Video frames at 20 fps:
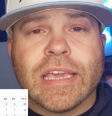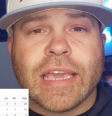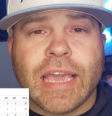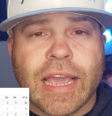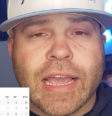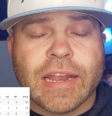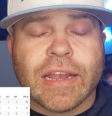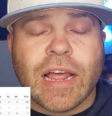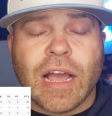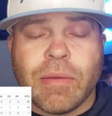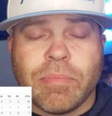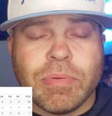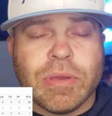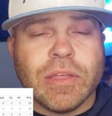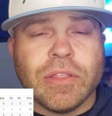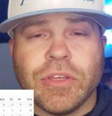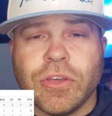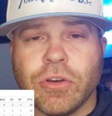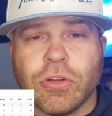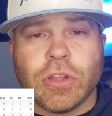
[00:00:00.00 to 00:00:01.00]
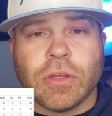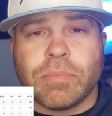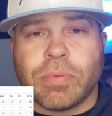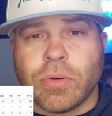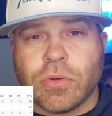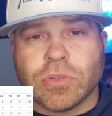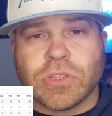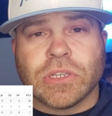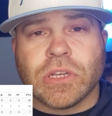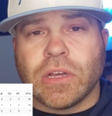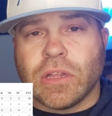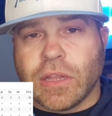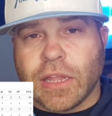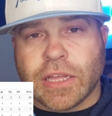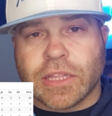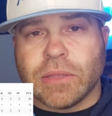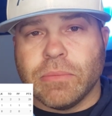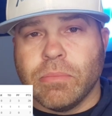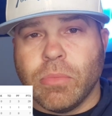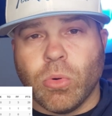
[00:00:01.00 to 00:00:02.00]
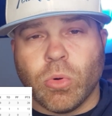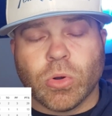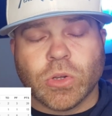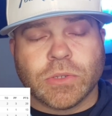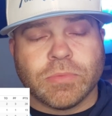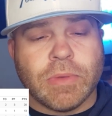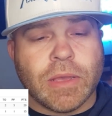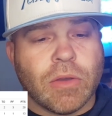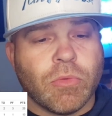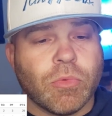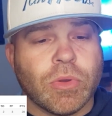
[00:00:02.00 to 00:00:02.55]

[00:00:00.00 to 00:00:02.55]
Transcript: cannot be the only person collecting boards, man.